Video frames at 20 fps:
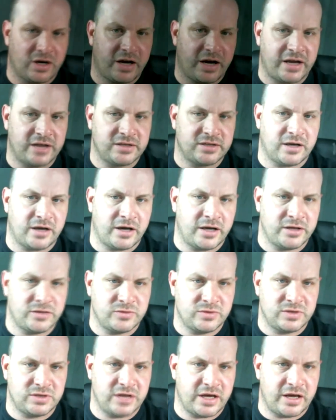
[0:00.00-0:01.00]
guy died,
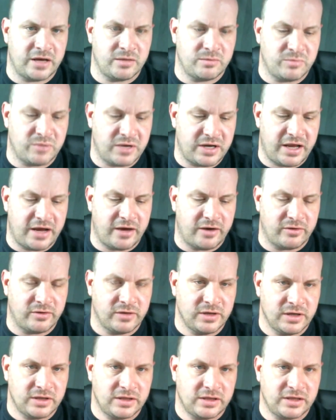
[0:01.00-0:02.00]
you would get it. But now
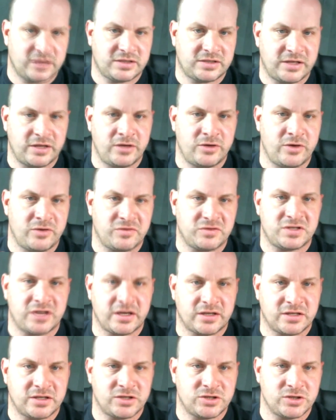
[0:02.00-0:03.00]
let's say you have a
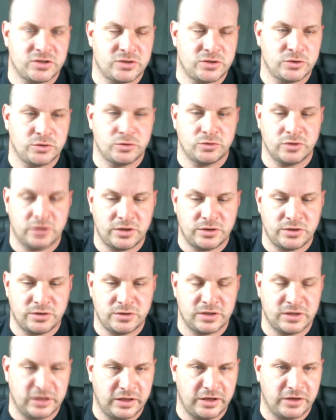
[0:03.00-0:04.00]
tactician 2
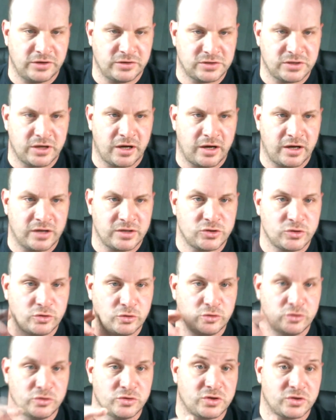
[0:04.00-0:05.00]
and the leader dies, you
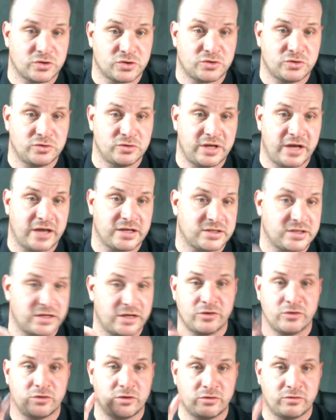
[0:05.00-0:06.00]
lose those 2 dice. Now
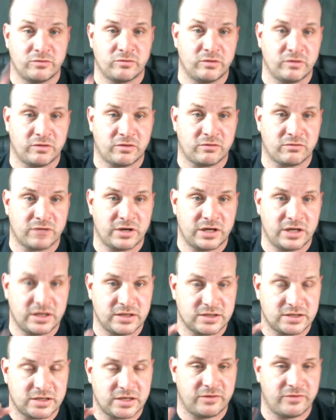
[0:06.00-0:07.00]
you're only rolling 3
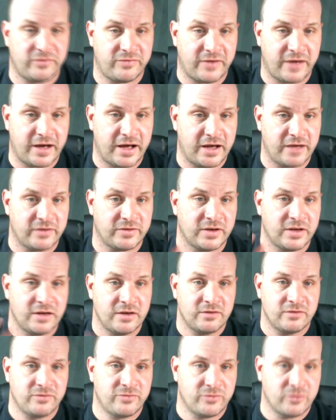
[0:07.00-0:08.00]
instead of 5
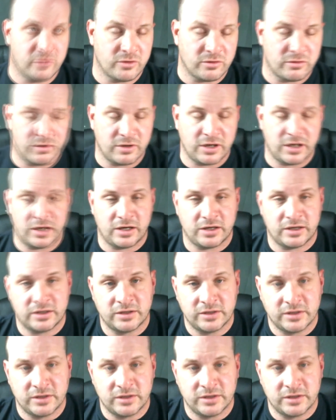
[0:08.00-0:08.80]
for